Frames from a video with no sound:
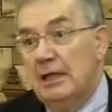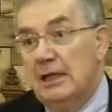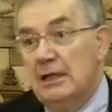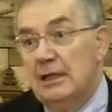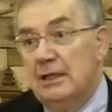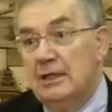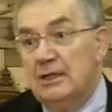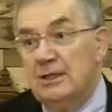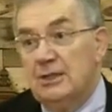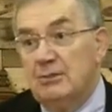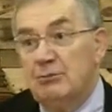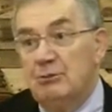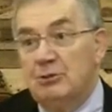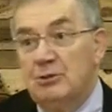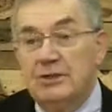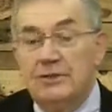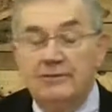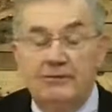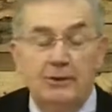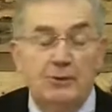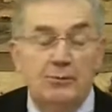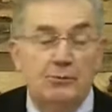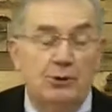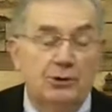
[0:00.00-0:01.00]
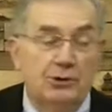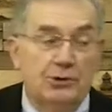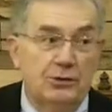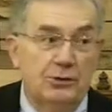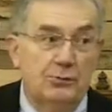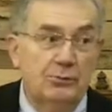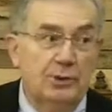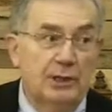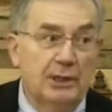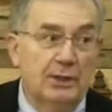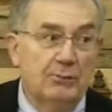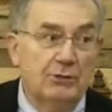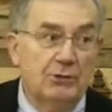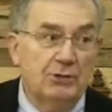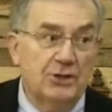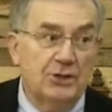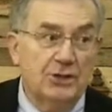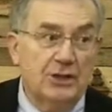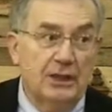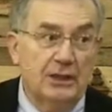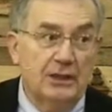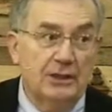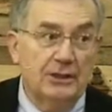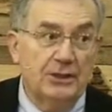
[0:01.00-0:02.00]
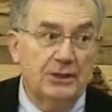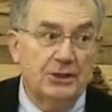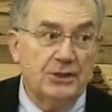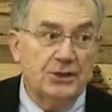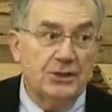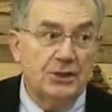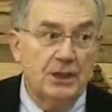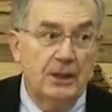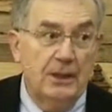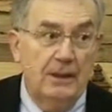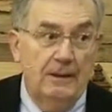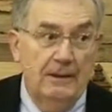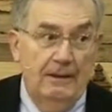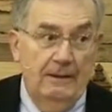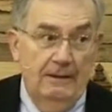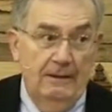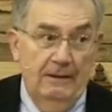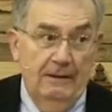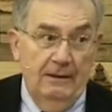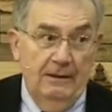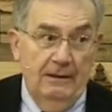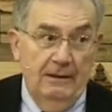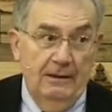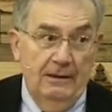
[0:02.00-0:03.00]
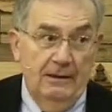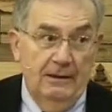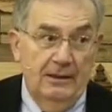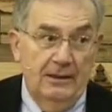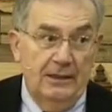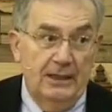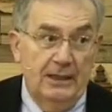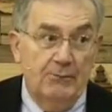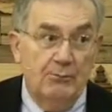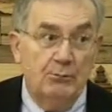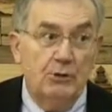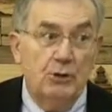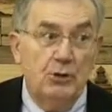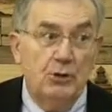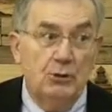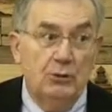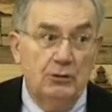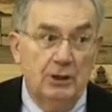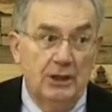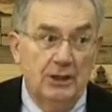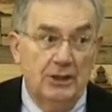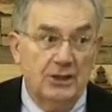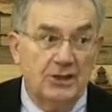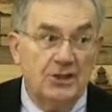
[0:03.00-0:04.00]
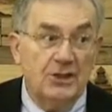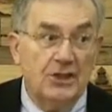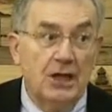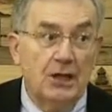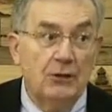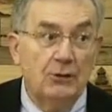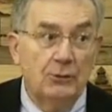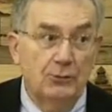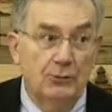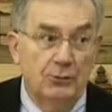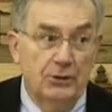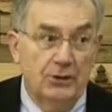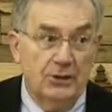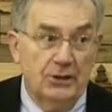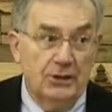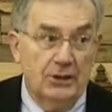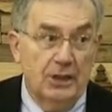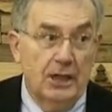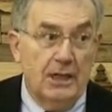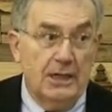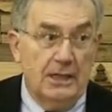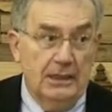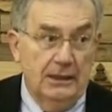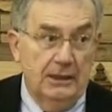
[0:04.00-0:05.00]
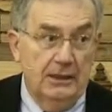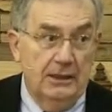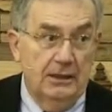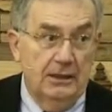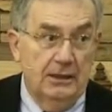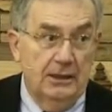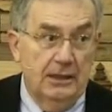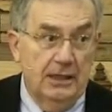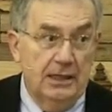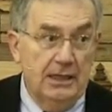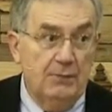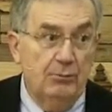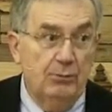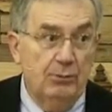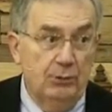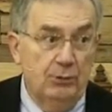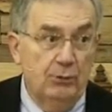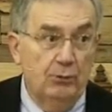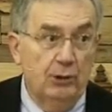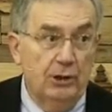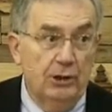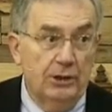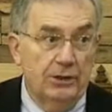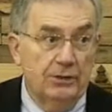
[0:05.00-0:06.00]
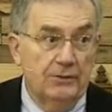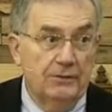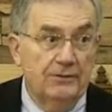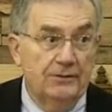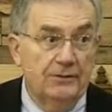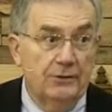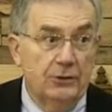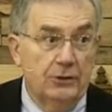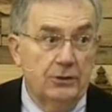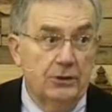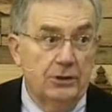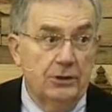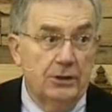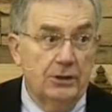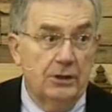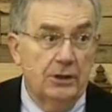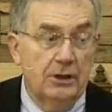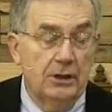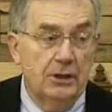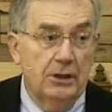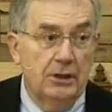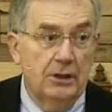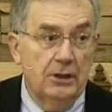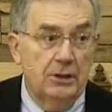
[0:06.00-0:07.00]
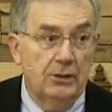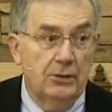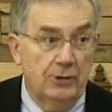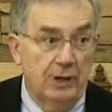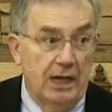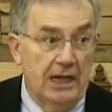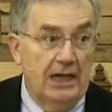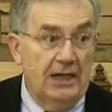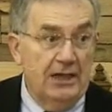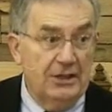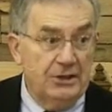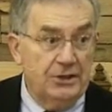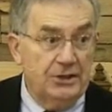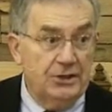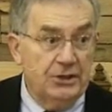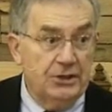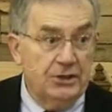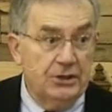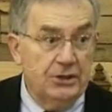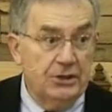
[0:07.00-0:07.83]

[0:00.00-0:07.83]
as most of our modern Bibles tell us, that the name Noah sounds like the Hebrew word for rest.